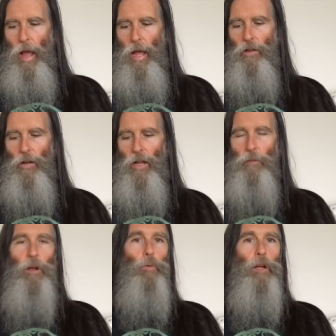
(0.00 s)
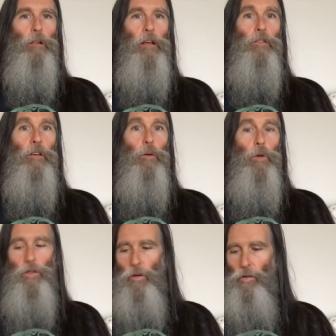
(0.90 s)
And you need to be realistic
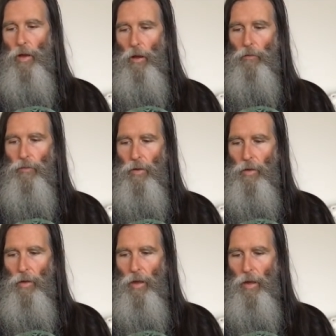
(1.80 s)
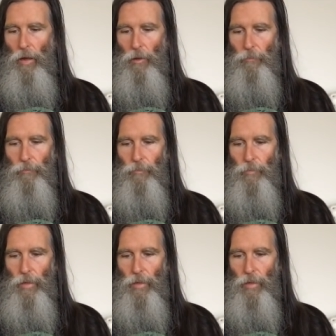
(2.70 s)
with yourself um,